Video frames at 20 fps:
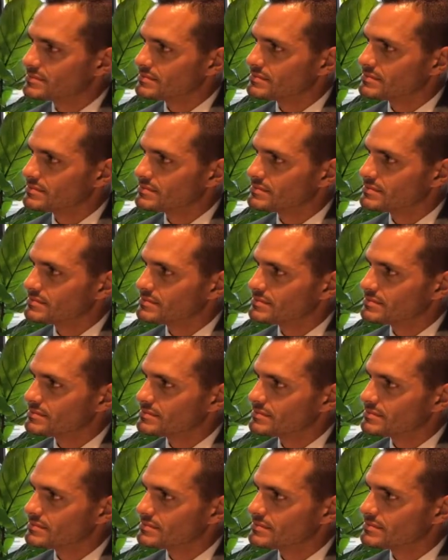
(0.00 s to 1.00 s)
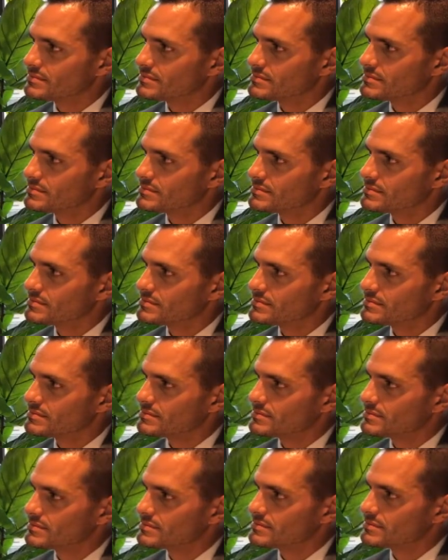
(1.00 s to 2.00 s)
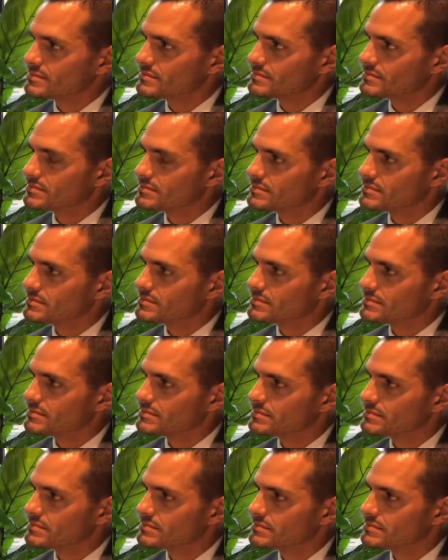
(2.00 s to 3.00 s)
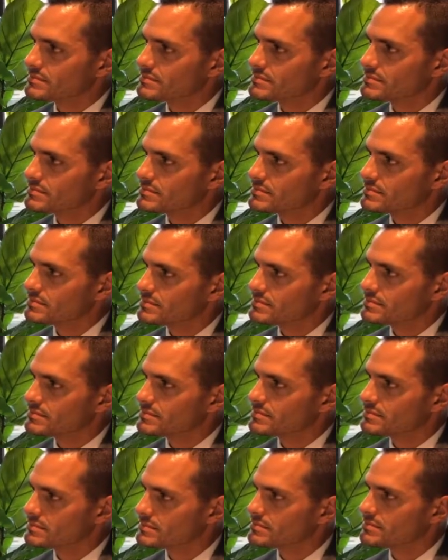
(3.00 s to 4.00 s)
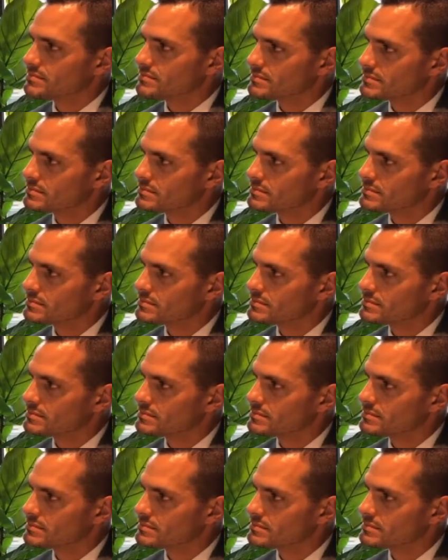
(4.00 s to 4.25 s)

The person shown says nothing.